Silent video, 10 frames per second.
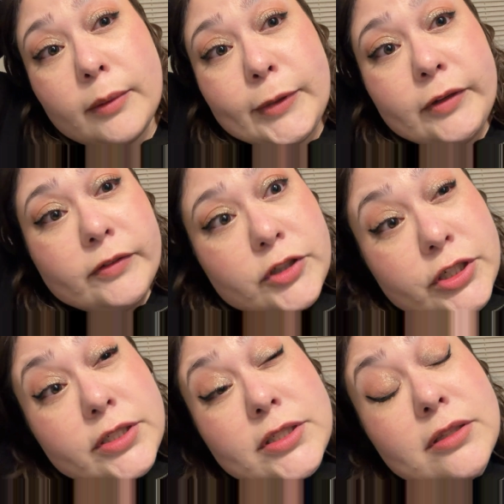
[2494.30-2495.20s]
Even
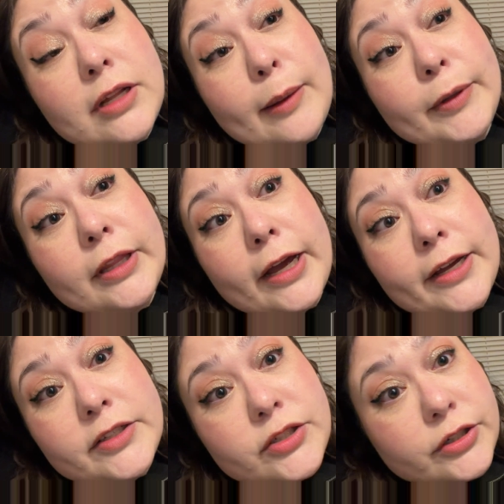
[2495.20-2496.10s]
just, I mean, the
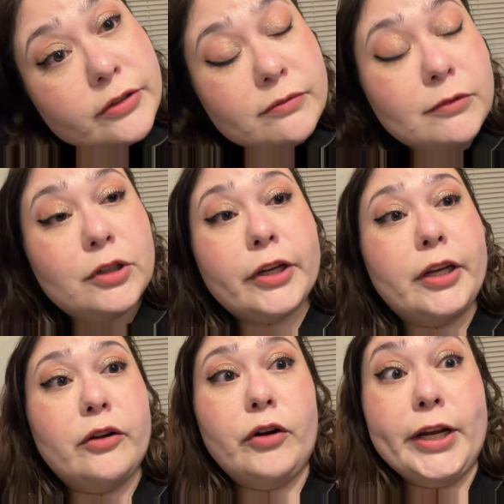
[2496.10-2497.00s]
eyes are
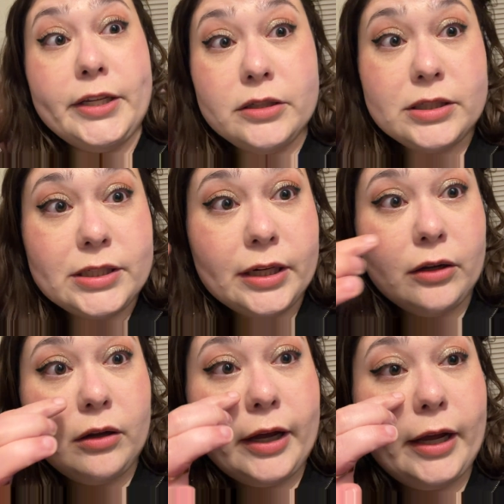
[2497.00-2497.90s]
looking great
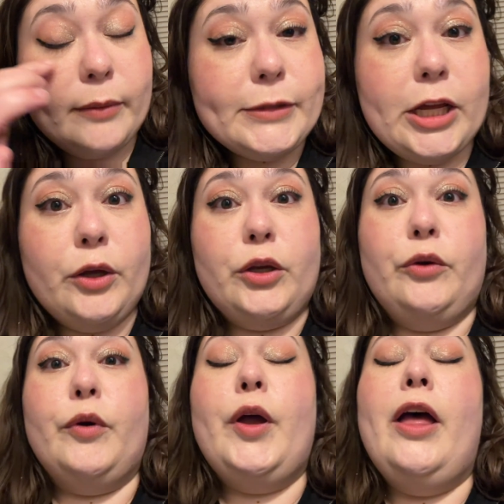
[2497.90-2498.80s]
still, and I'm telling
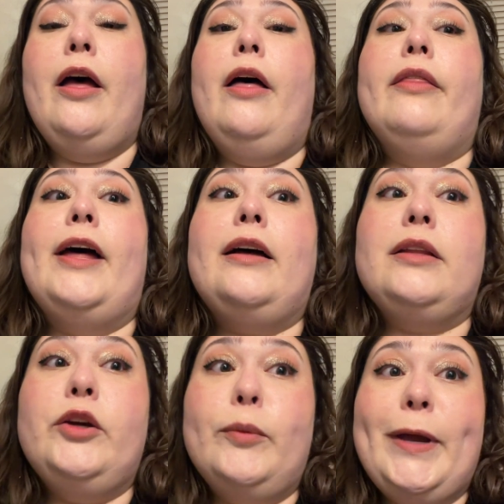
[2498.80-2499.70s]
you, that
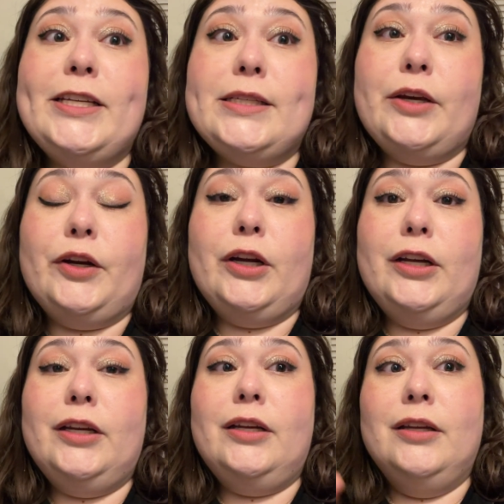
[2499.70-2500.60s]
Clio
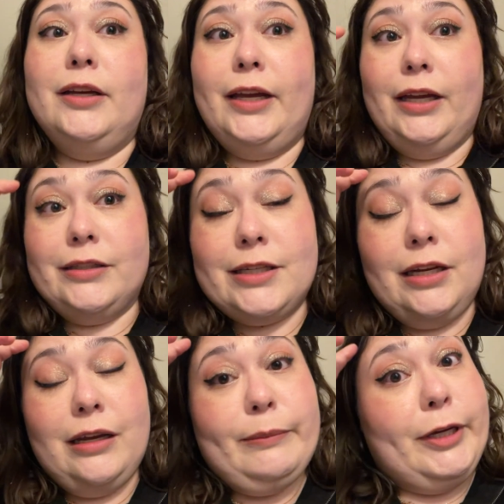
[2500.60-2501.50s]
mascara, it's
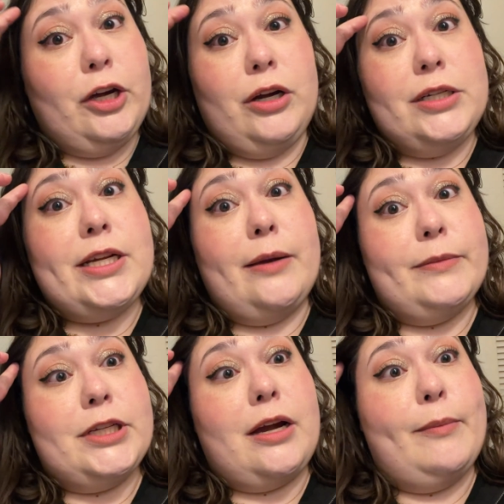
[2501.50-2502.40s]
gonna give me a hard time
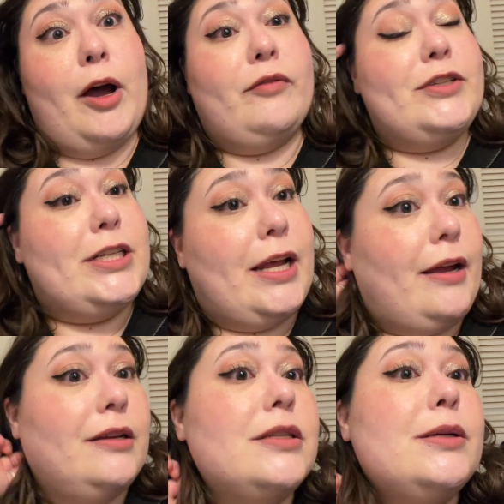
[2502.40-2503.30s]
to come off
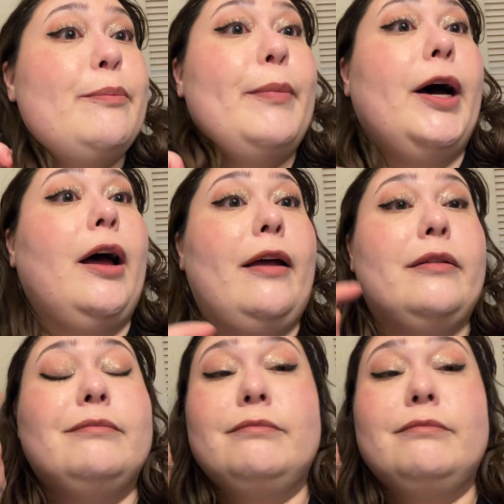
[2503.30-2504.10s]
tonight, but